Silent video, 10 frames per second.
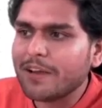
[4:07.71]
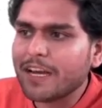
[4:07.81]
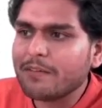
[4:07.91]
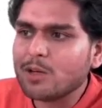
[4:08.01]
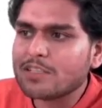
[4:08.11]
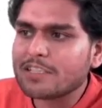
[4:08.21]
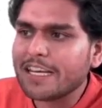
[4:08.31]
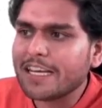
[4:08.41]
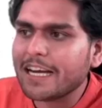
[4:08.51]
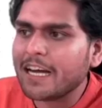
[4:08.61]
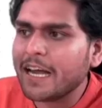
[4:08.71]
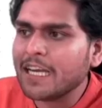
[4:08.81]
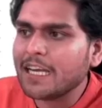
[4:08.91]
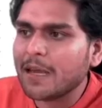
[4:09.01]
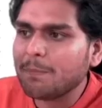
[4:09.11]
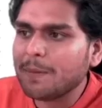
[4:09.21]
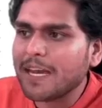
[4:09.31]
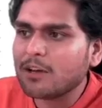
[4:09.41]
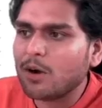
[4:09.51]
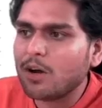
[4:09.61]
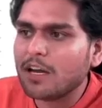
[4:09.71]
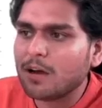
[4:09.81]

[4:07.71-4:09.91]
whenever you see any API call,